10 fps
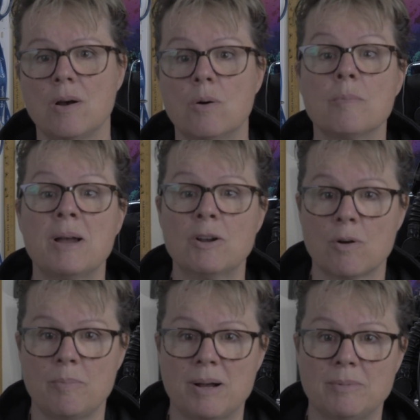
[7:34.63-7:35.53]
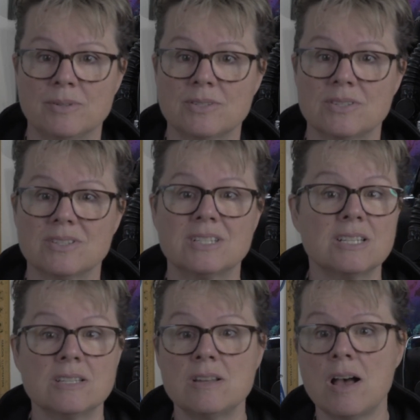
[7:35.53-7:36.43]
or microbubbles
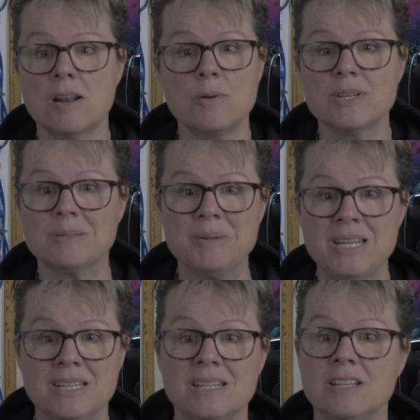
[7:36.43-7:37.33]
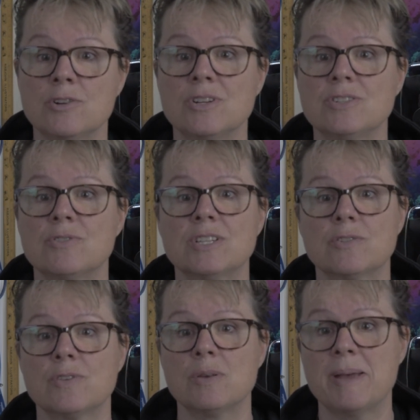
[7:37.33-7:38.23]
does not always mean an increased risk
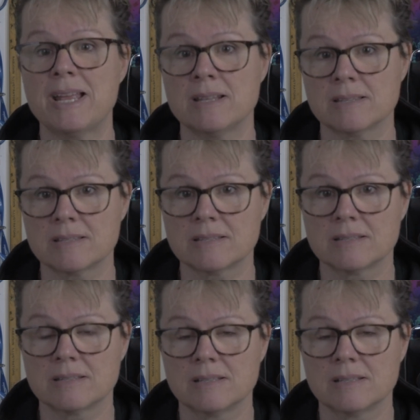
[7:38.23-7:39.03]
for the bends.